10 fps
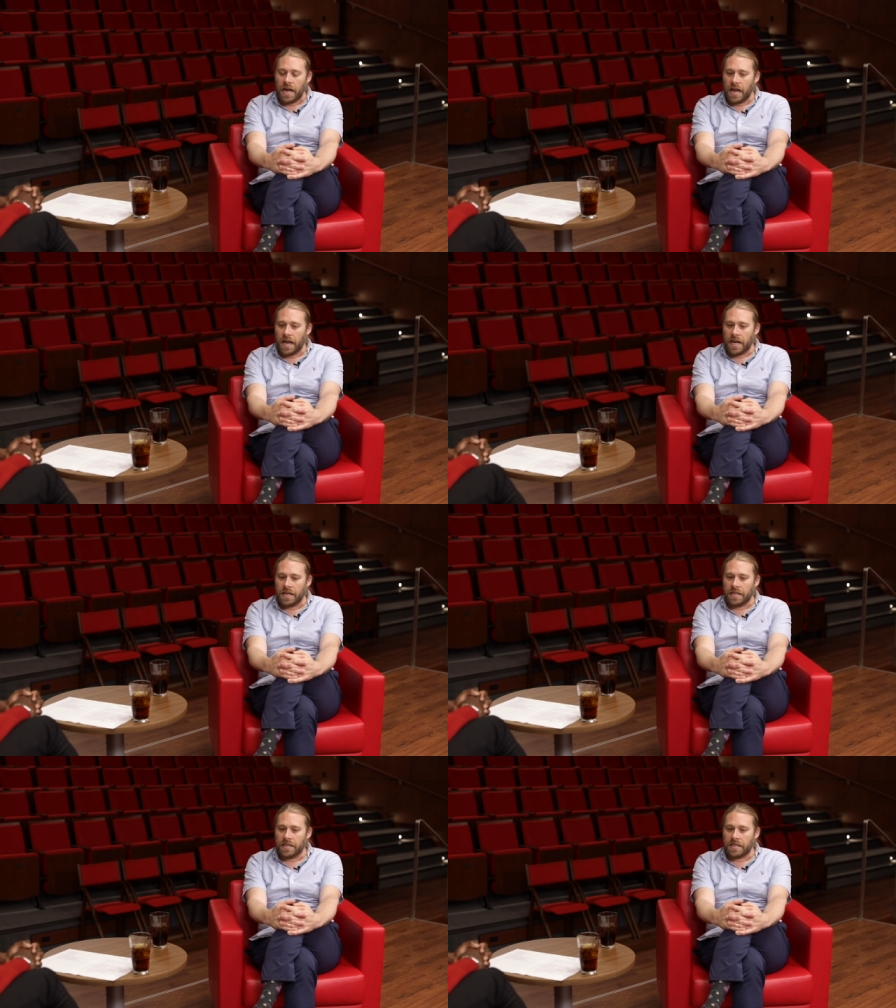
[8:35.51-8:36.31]

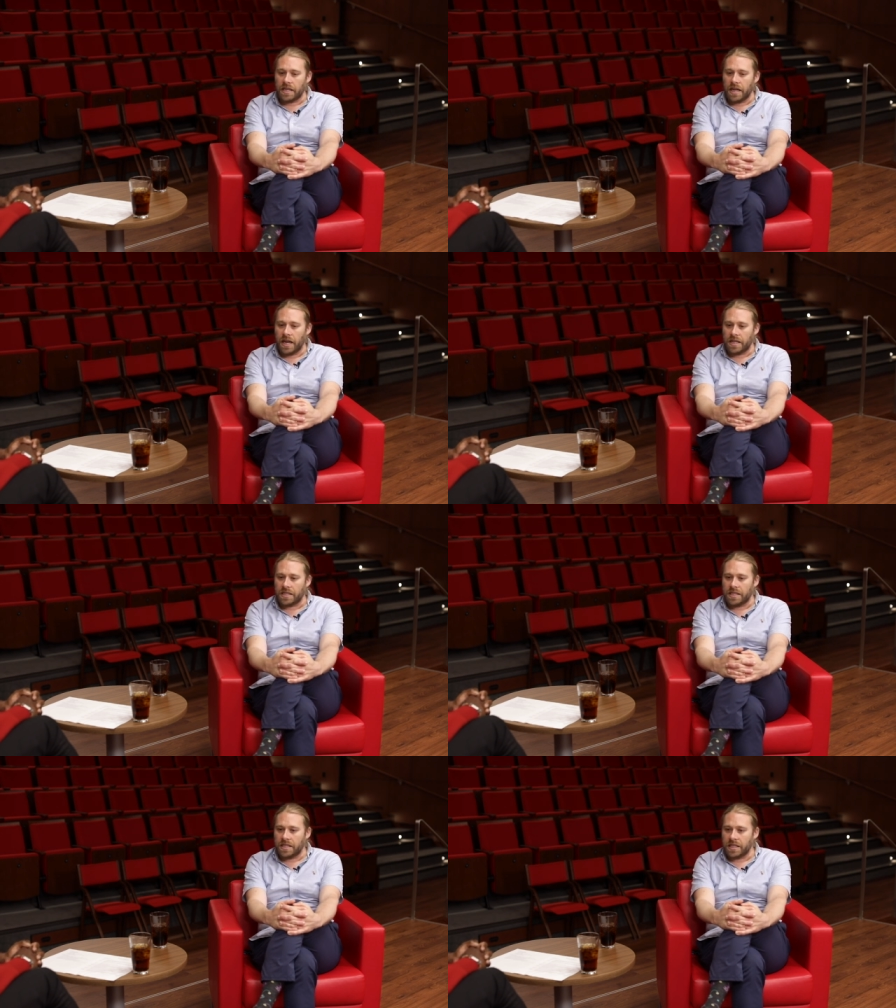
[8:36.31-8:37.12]
and uh,
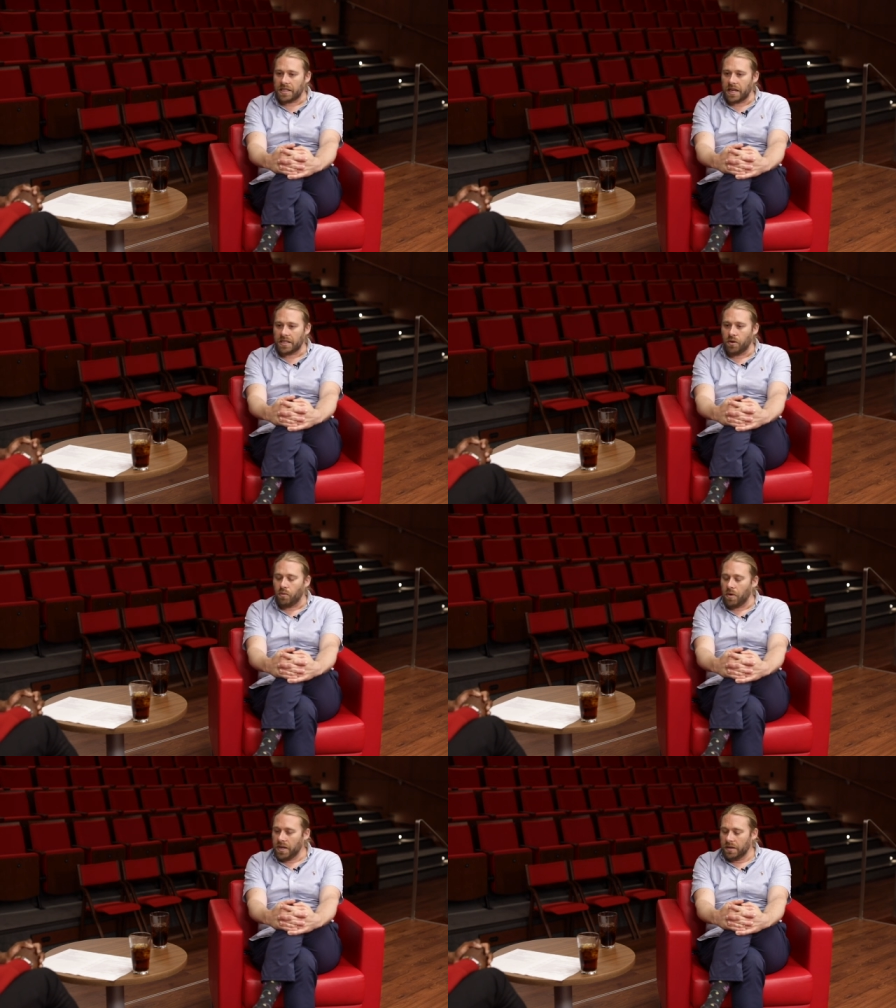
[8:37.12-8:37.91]
she's just such a
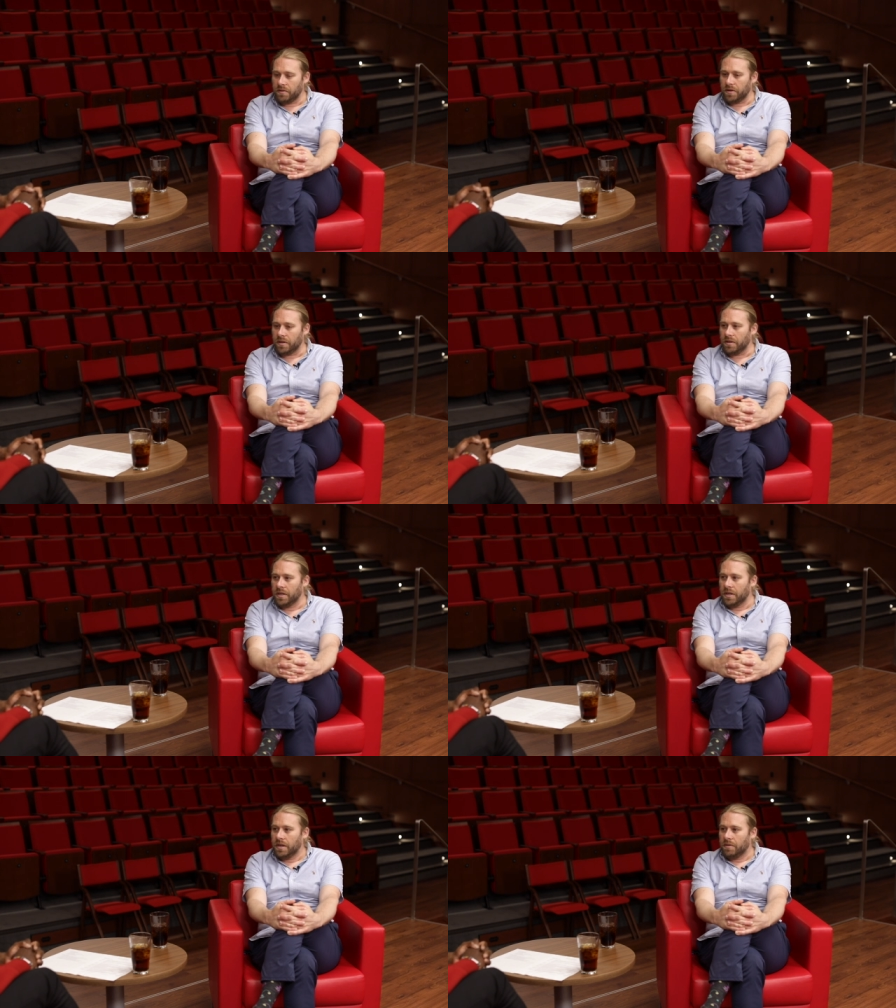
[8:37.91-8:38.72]
wonderful
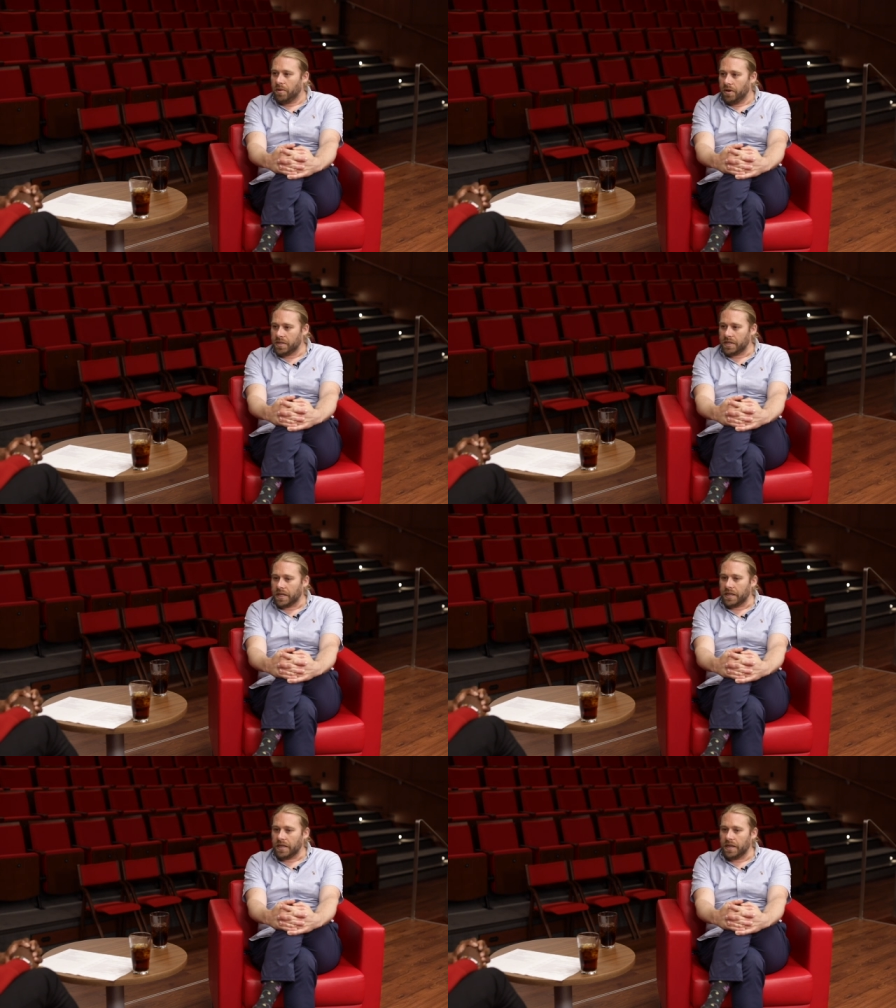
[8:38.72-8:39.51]

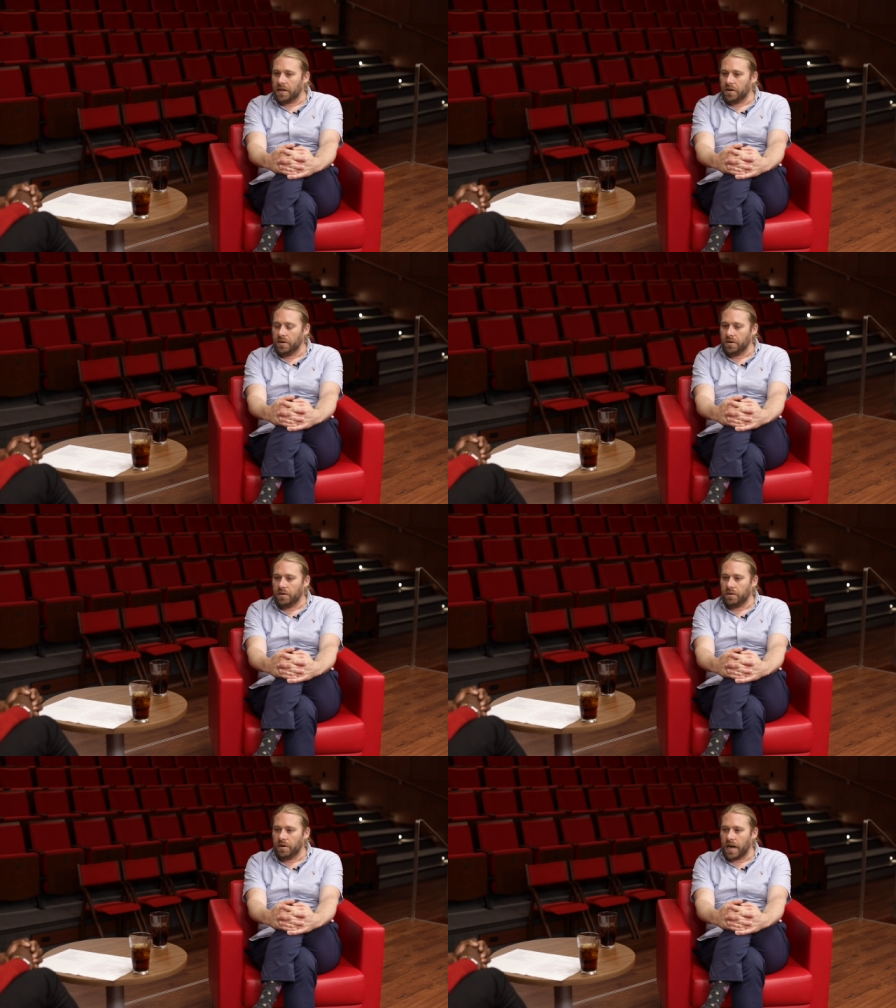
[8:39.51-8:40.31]
person
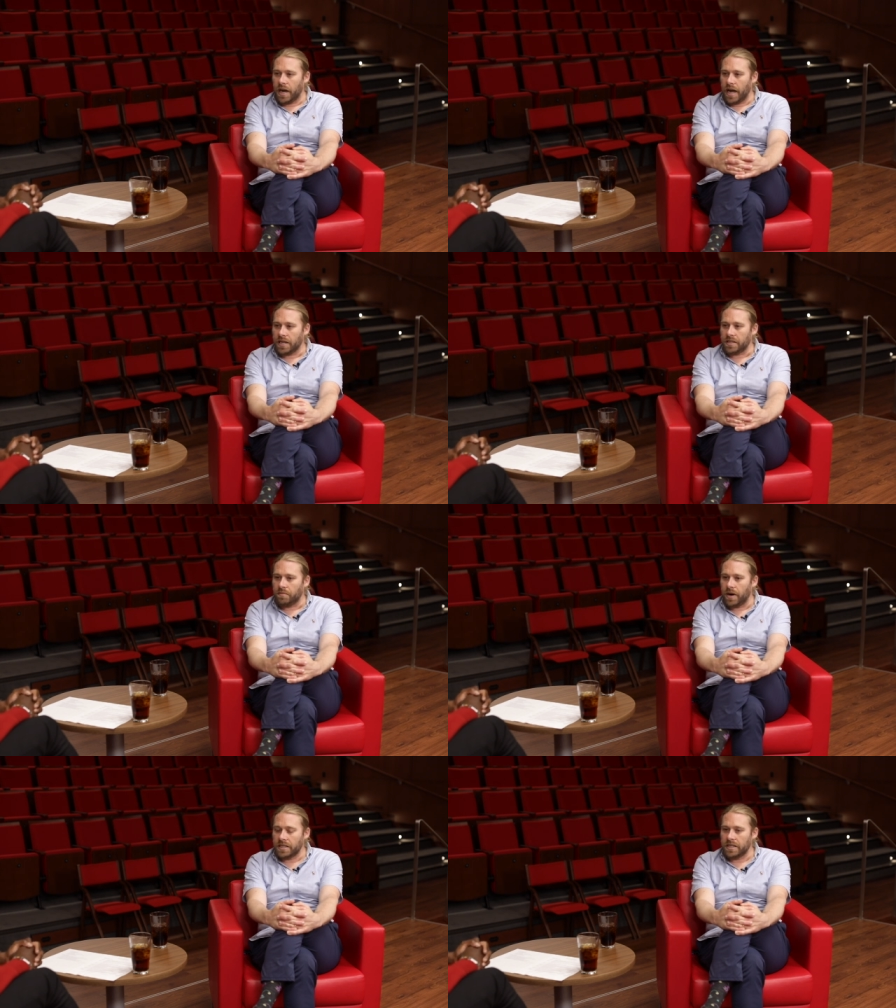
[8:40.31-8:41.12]
who has a
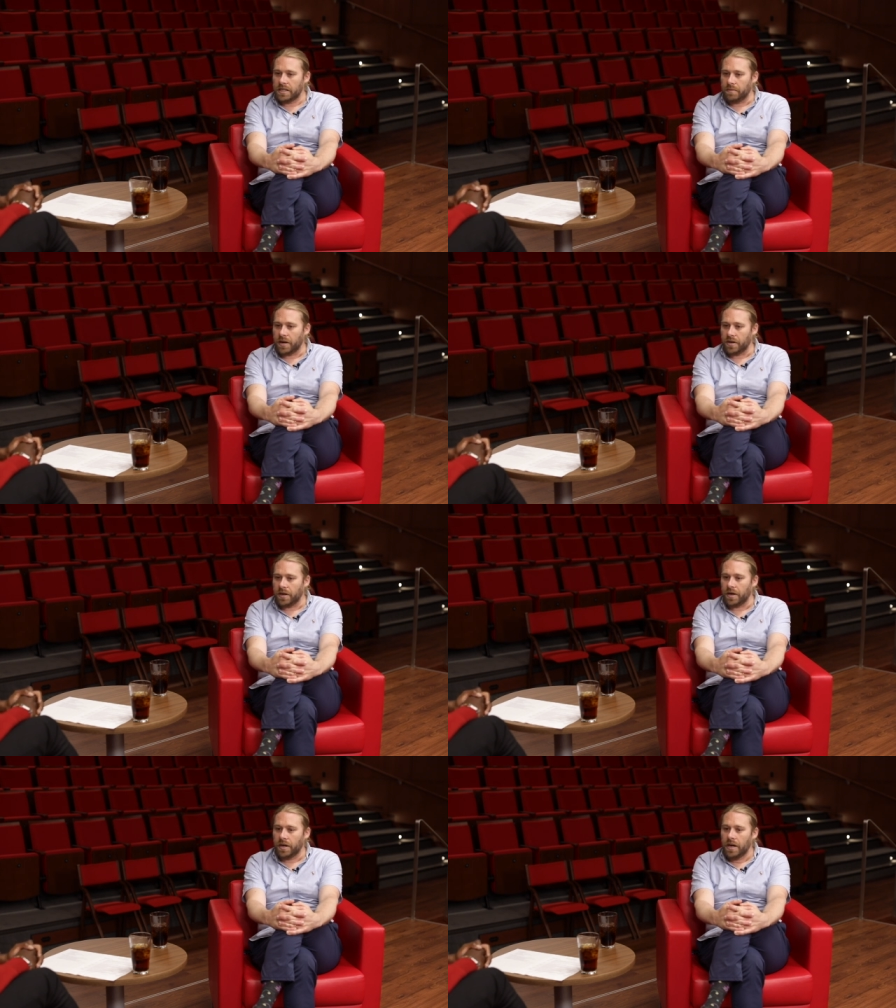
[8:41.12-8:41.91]
presence about
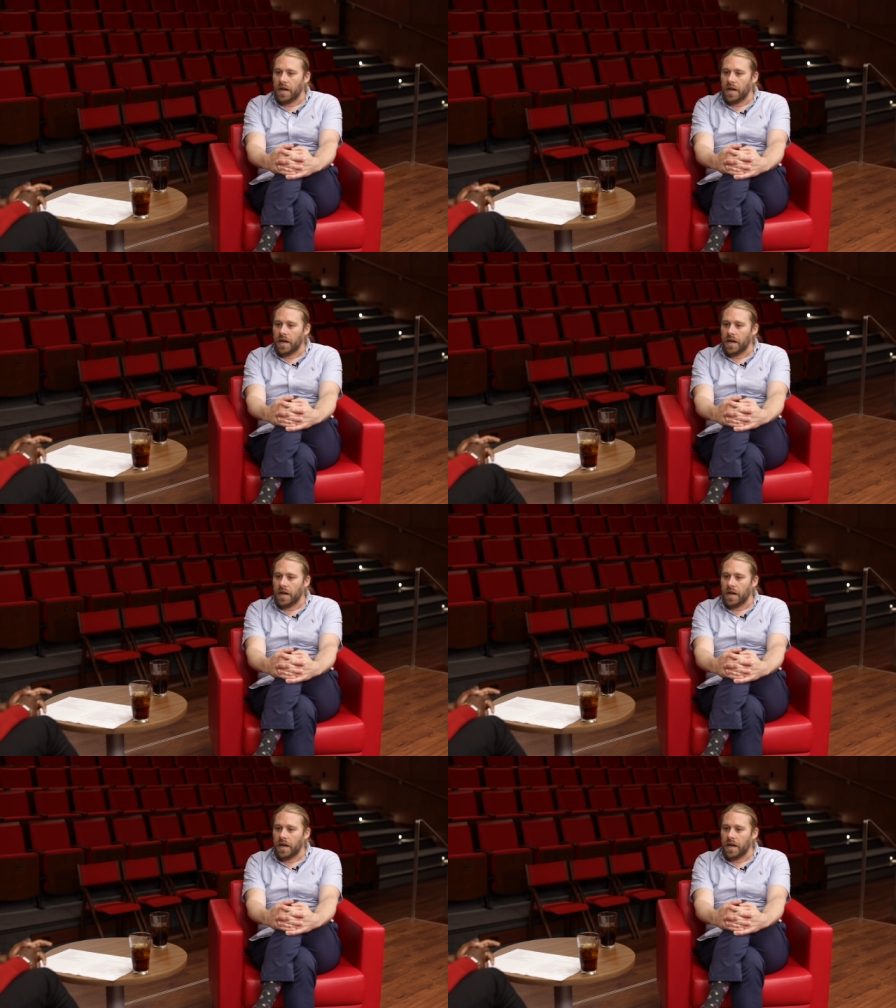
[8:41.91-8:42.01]
her